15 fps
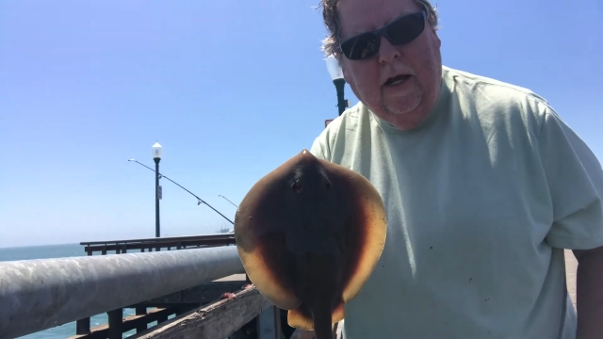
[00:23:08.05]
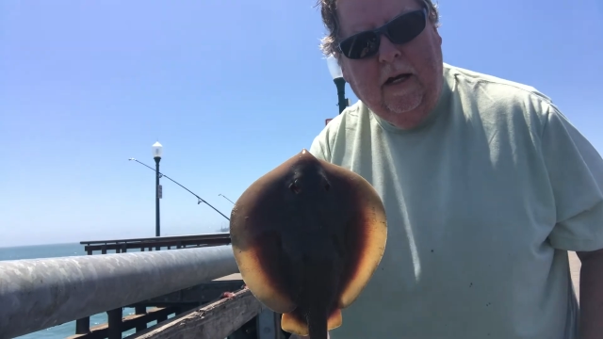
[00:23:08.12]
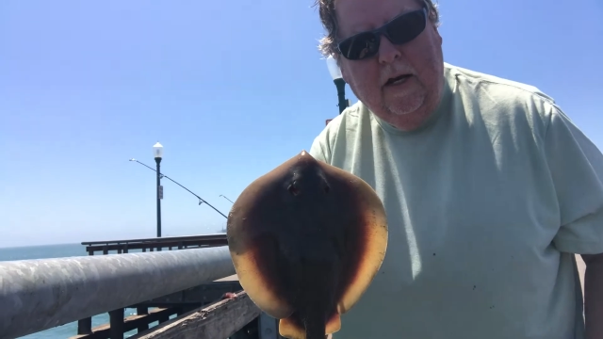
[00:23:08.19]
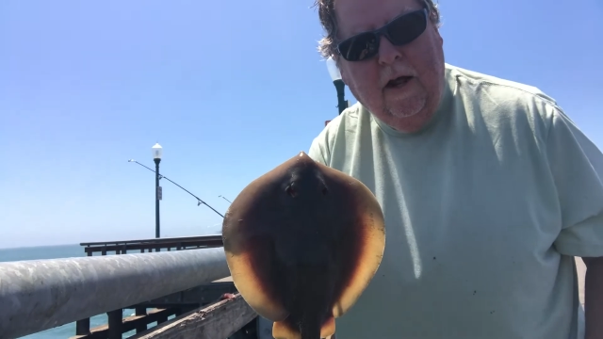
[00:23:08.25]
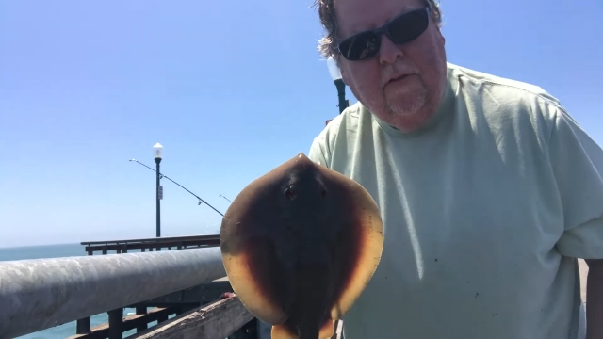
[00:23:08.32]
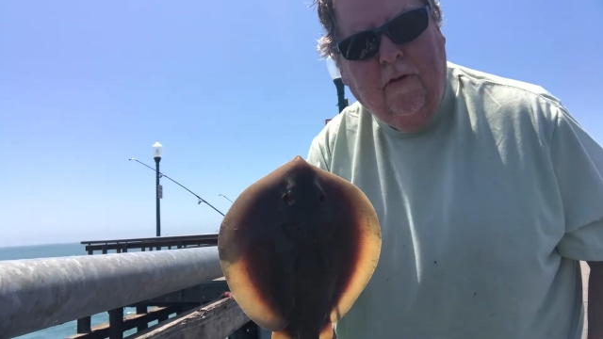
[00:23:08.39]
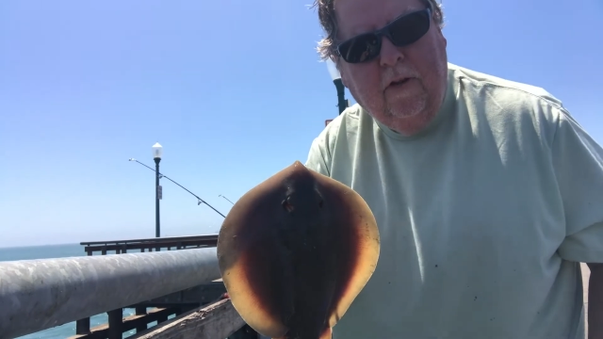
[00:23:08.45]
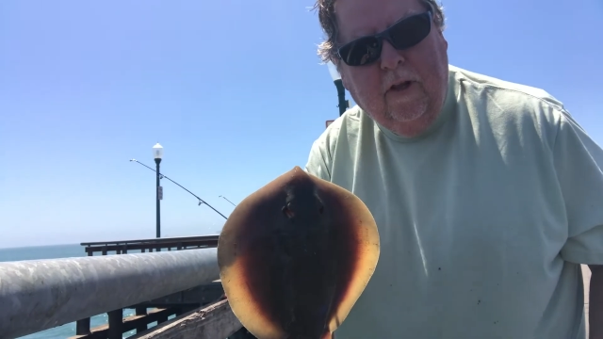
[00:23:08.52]

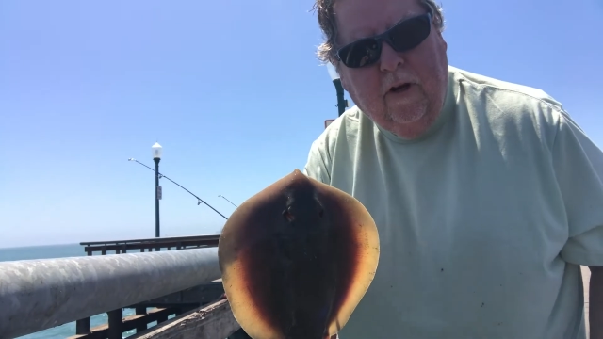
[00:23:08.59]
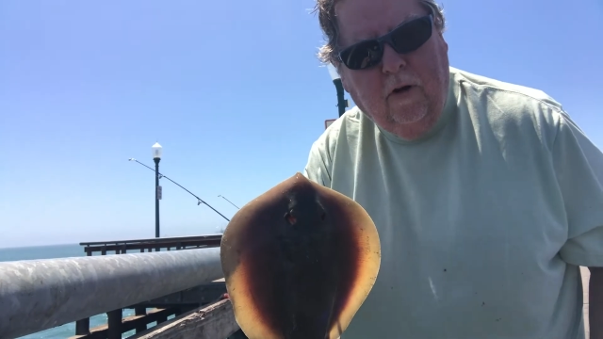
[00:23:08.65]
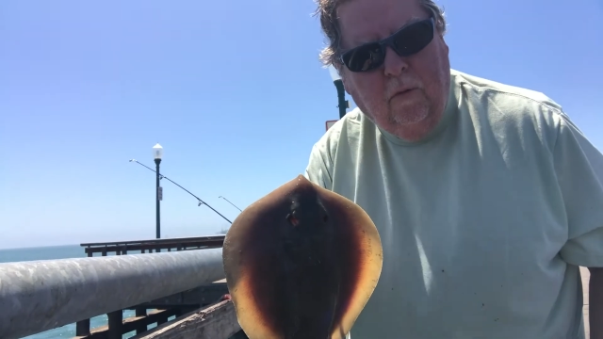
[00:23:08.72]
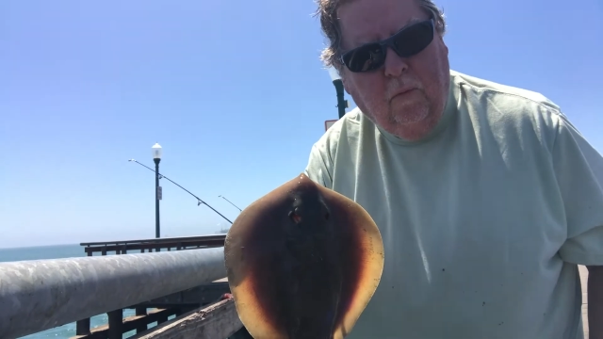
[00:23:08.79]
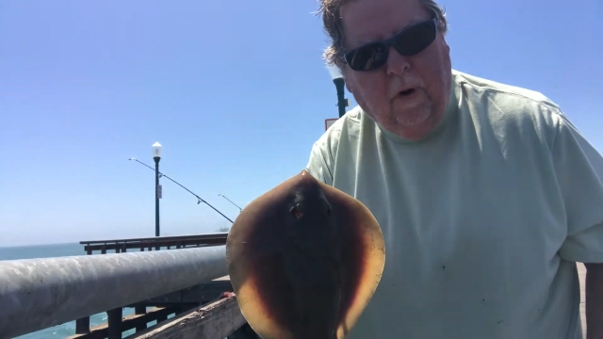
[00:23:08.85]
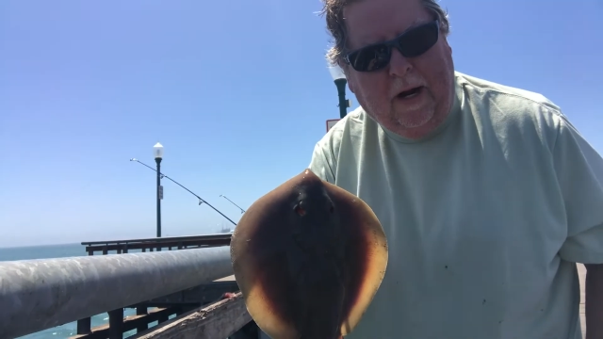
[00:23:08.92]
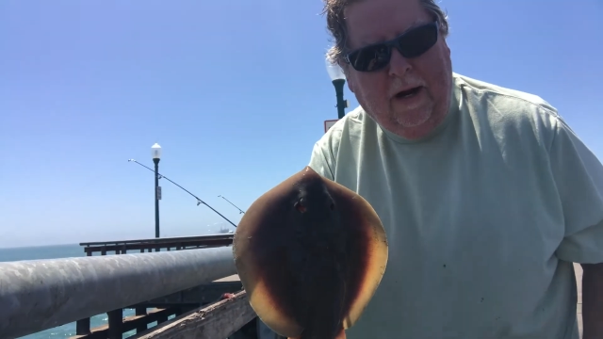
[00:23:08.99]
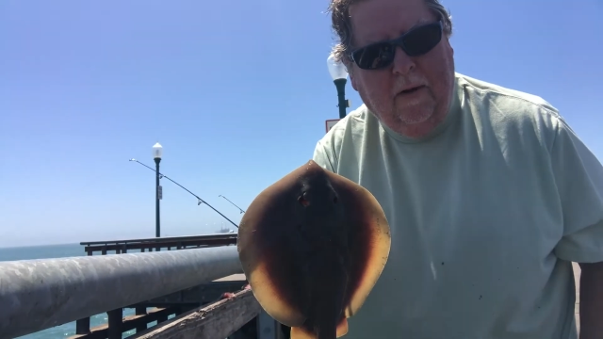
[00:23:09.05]
Another little
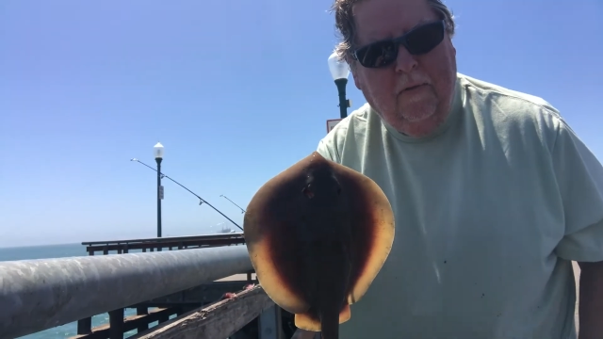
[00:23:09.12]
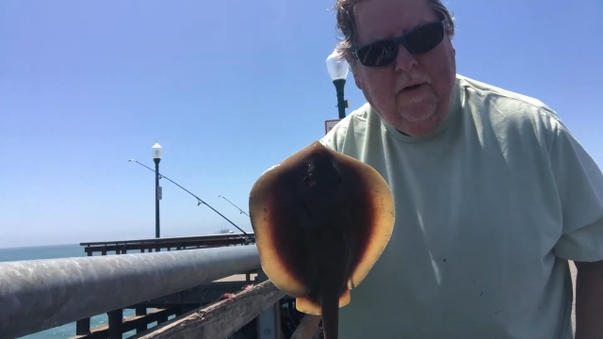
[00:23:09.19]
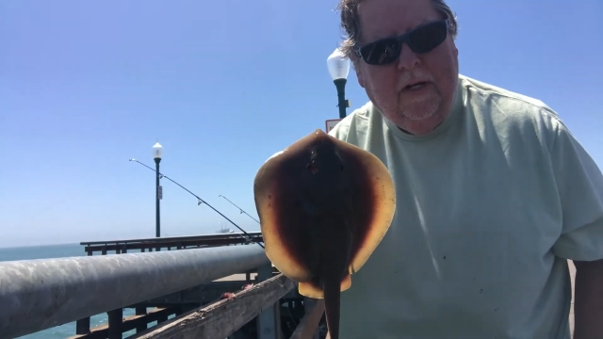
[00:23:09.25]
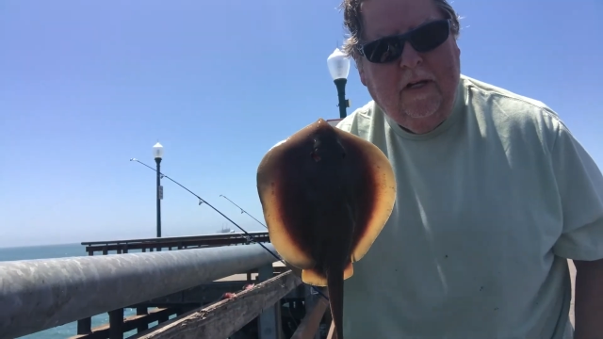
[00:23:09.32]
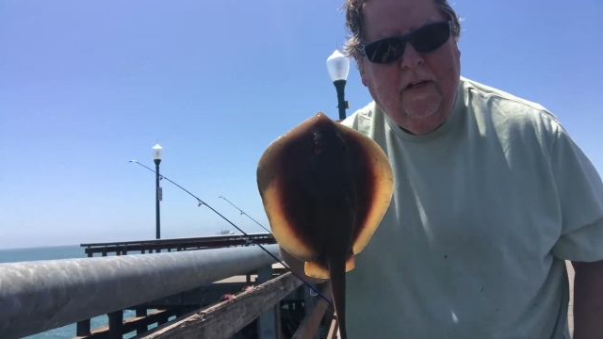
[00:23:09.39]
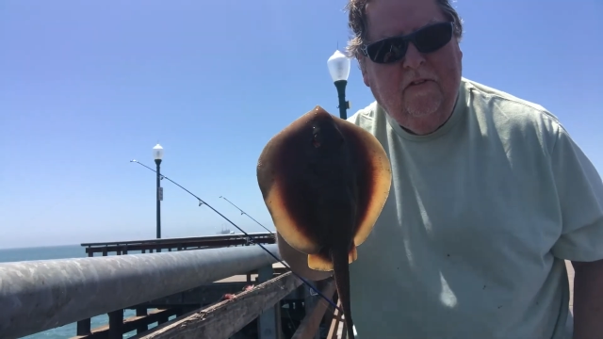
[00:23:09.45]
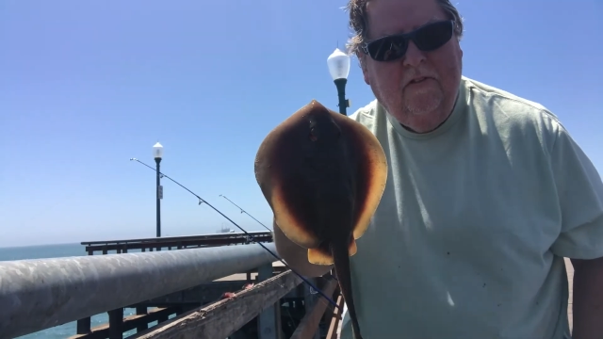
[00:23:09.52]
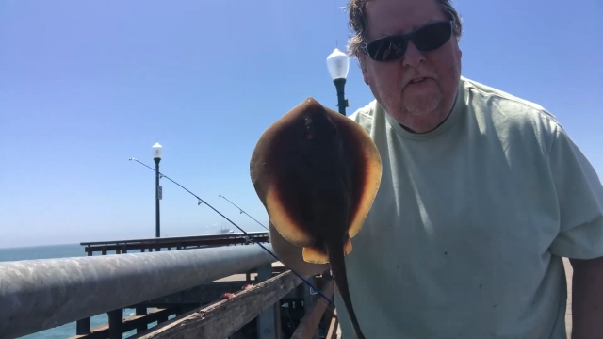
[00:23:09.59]
round
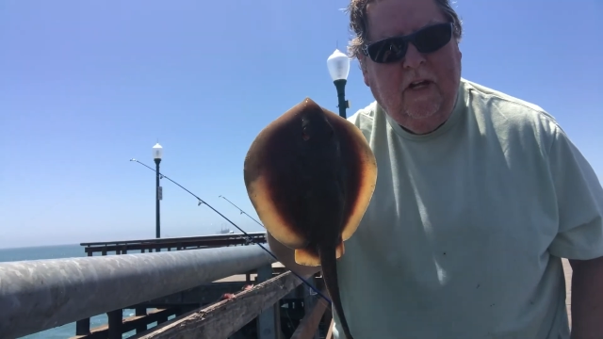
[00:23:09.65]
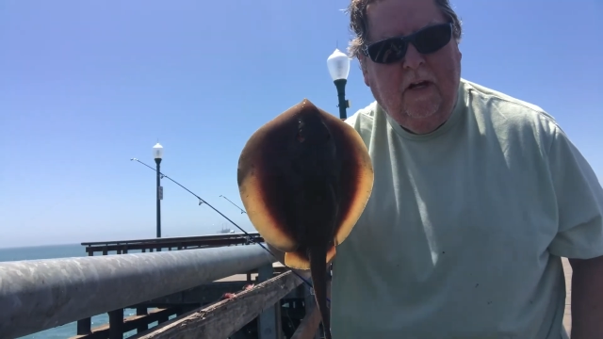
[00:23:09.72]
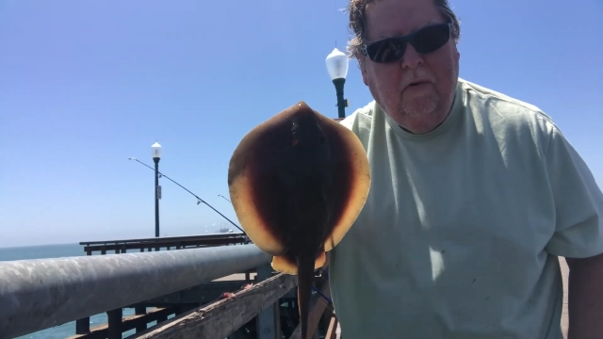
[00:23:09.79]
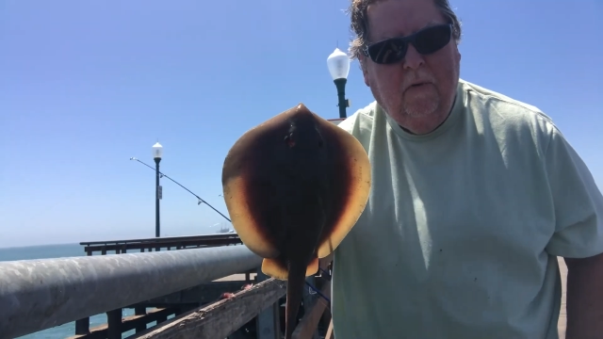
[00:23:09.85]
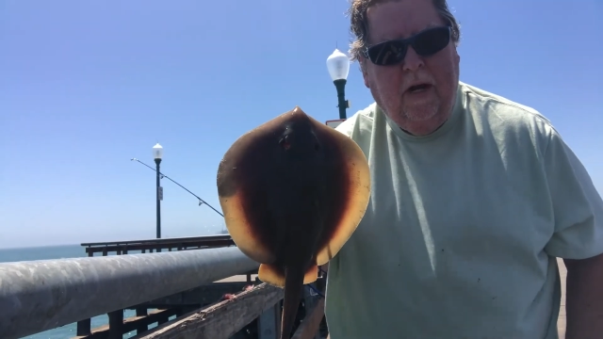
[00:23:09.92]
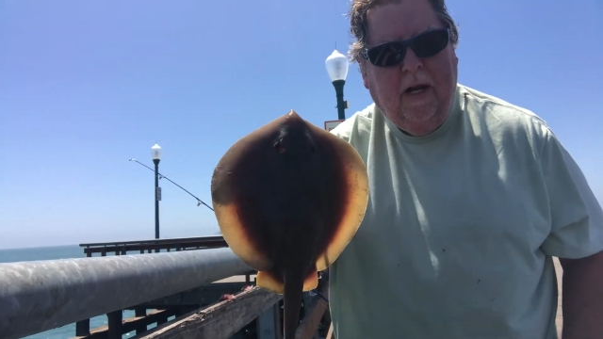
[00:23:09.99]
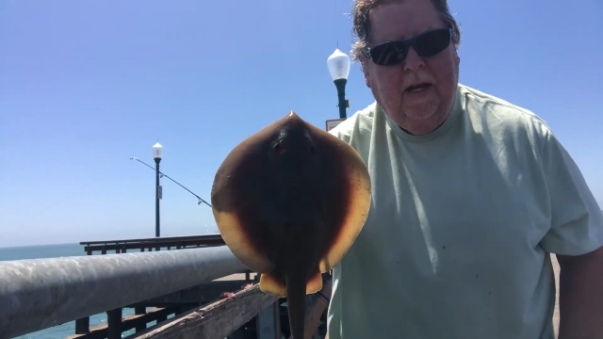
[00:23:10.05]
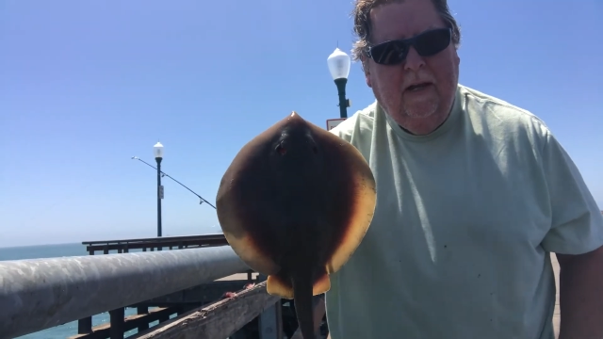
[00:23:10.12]

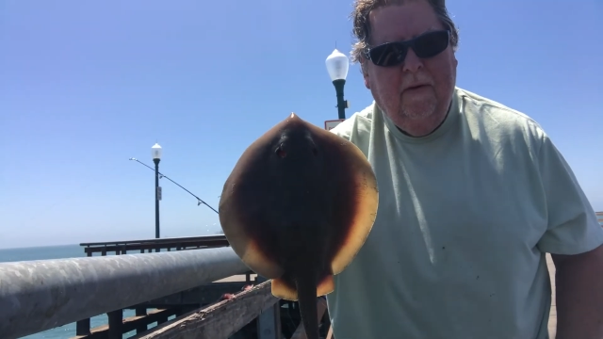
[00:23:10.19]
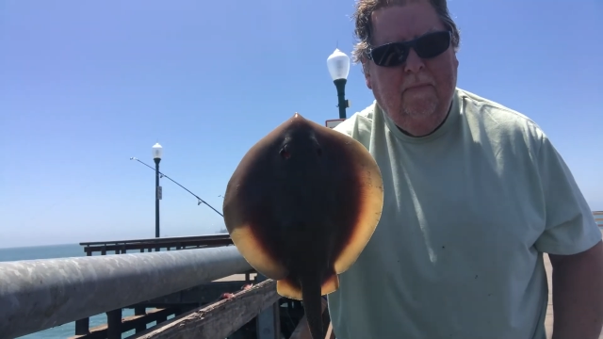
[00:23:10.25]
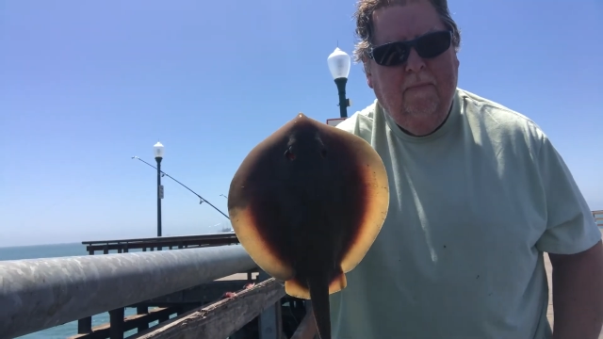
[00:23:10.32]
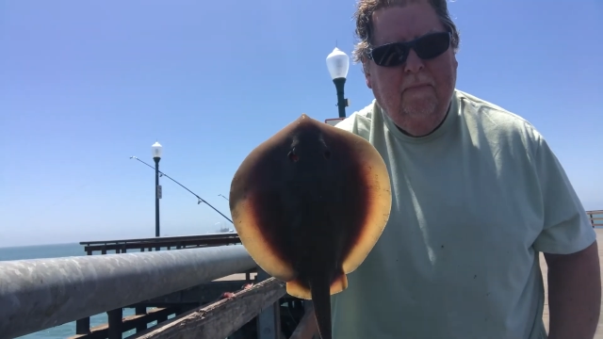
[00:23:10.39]
Stingray.